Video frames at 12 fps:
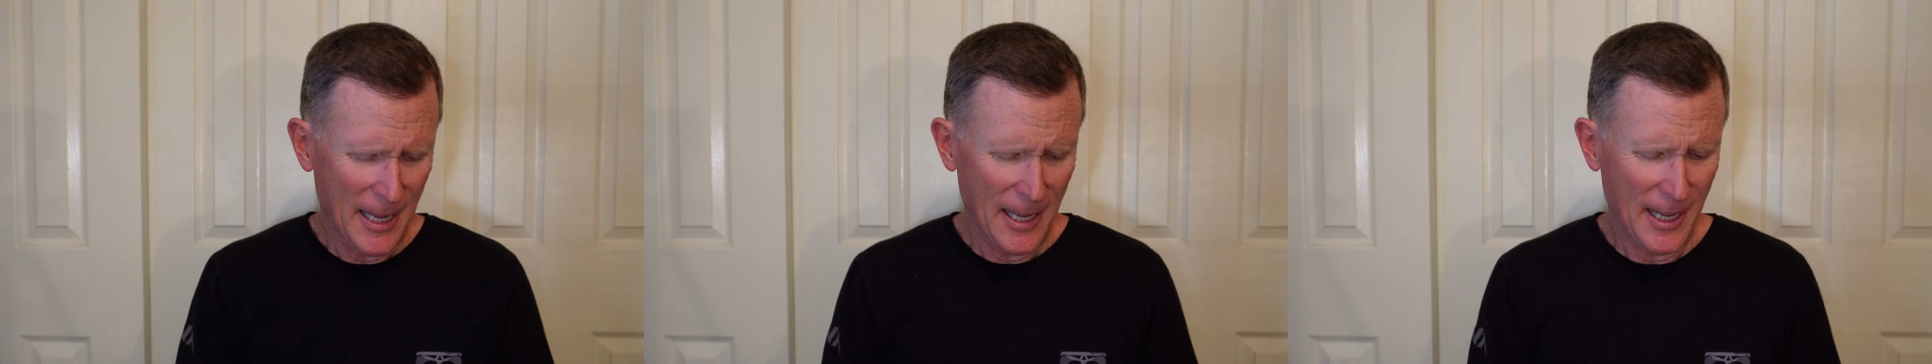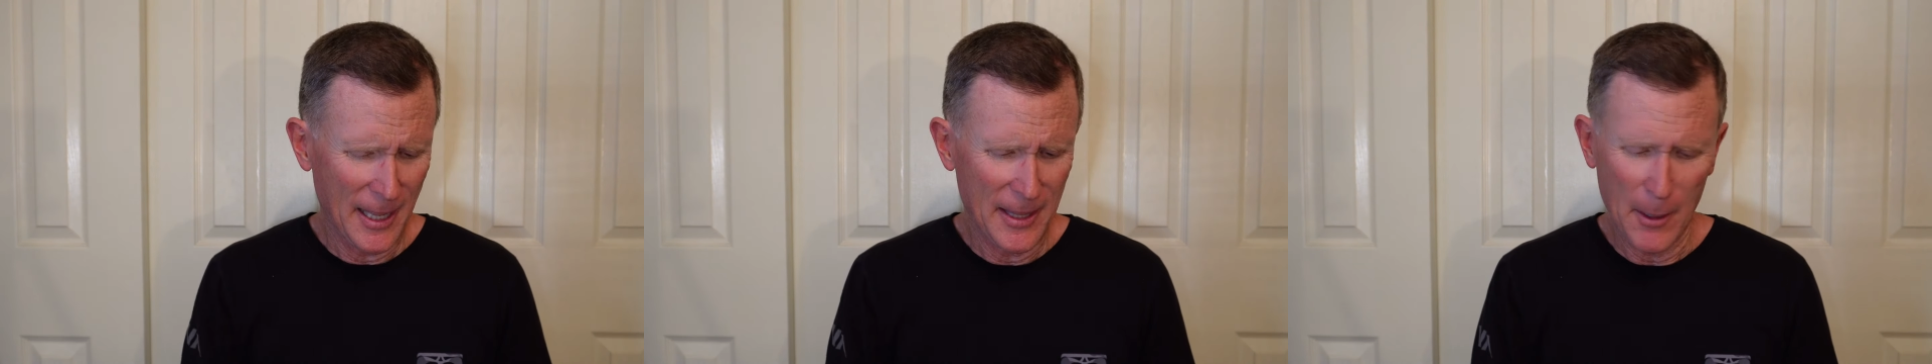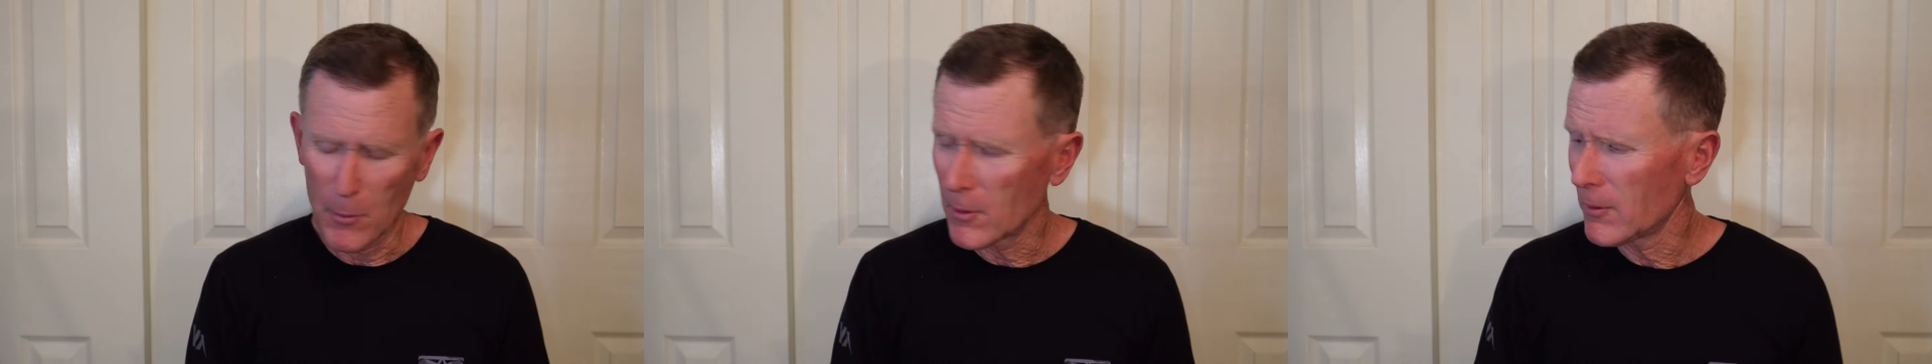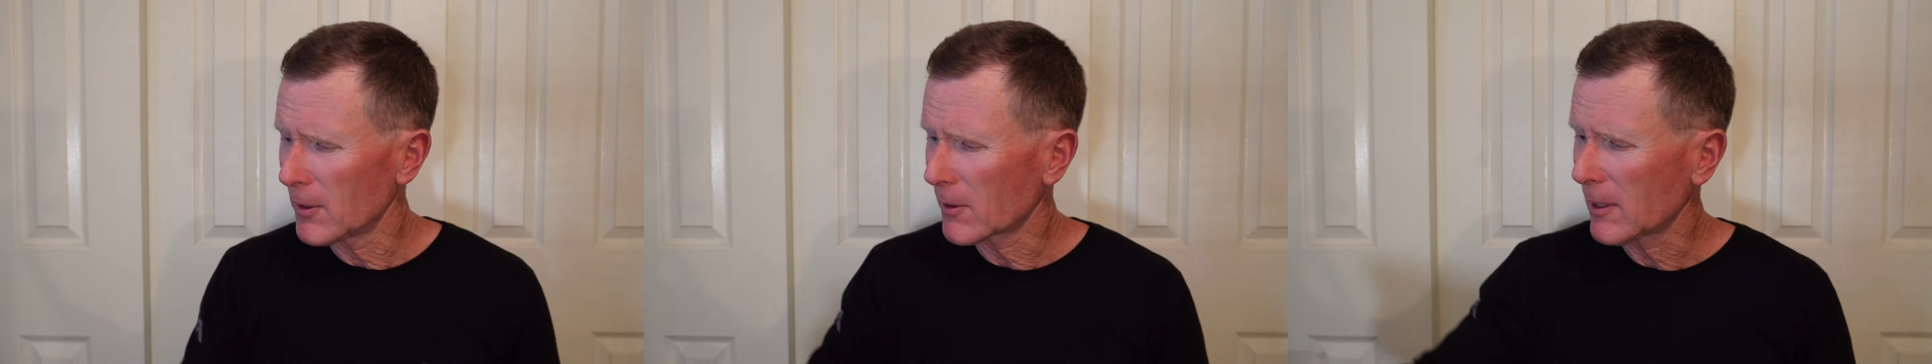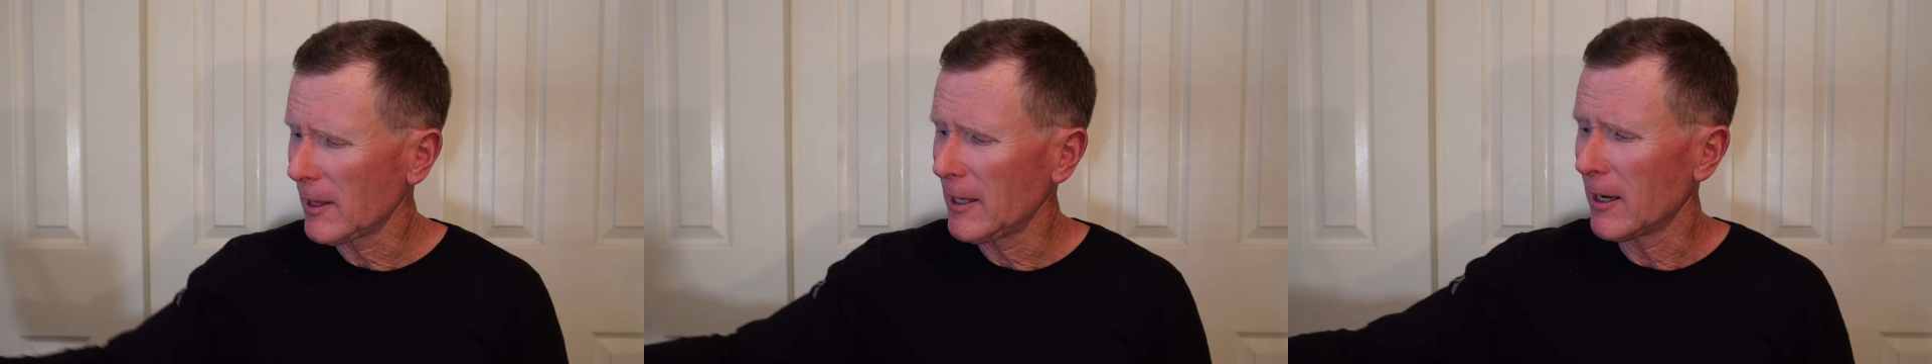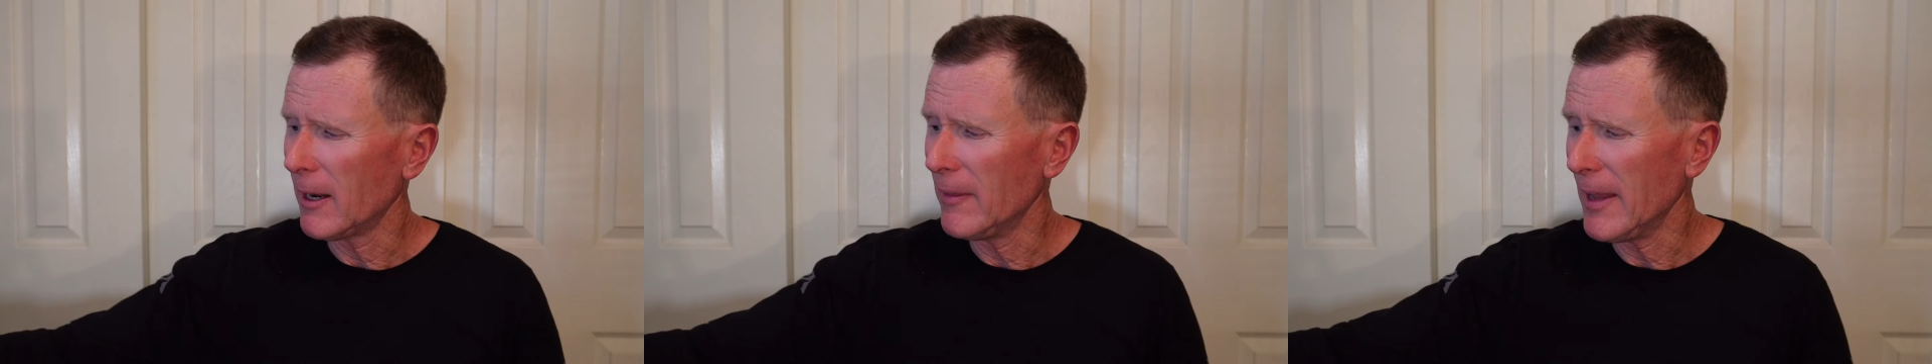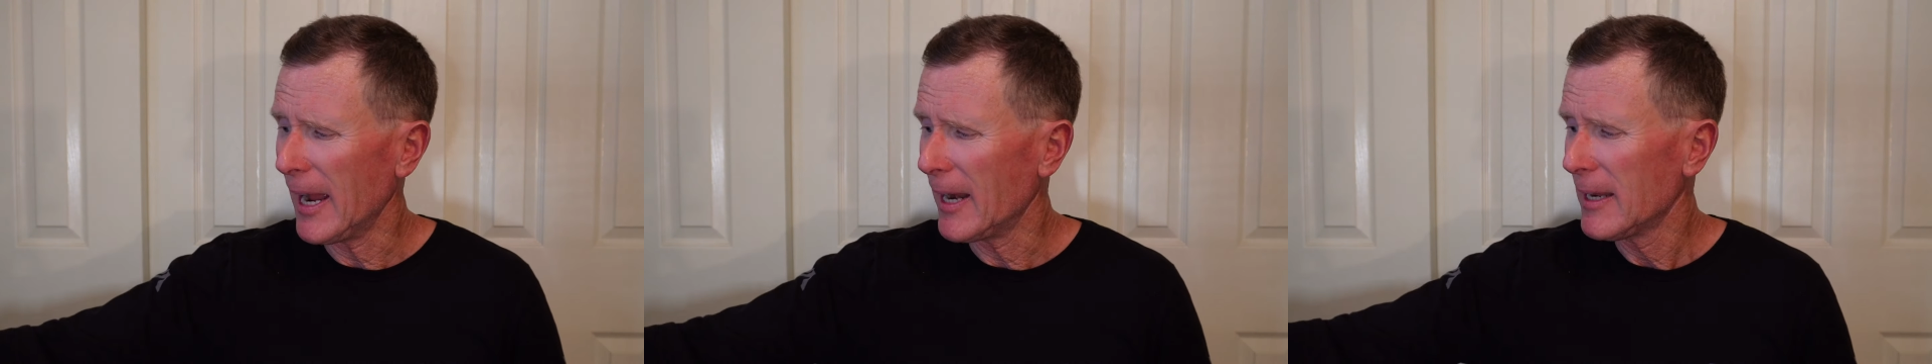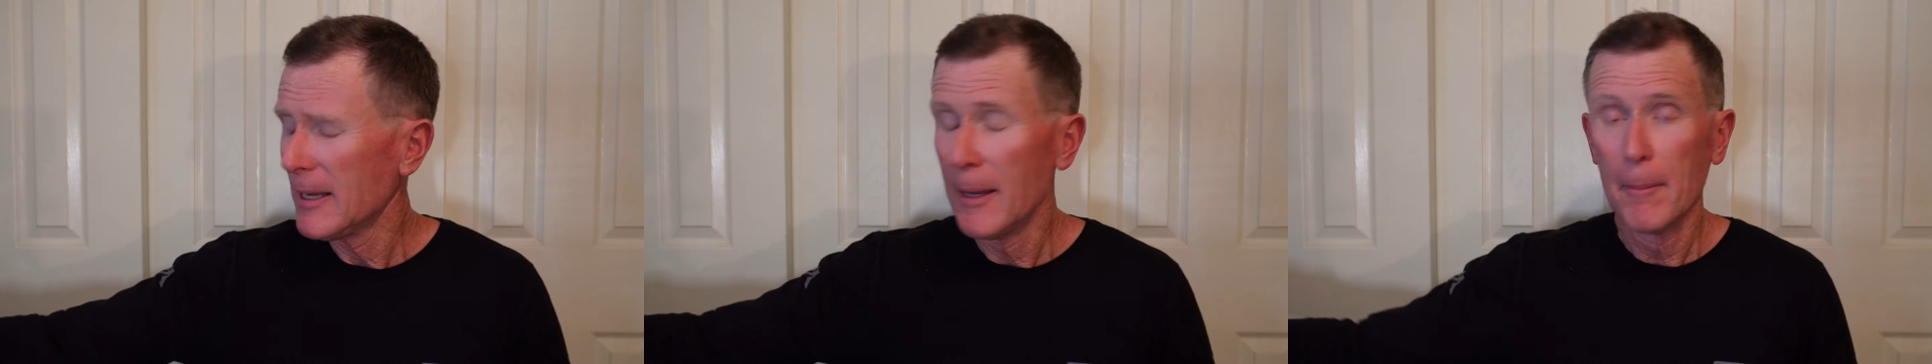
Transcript: They weren't real clear on that.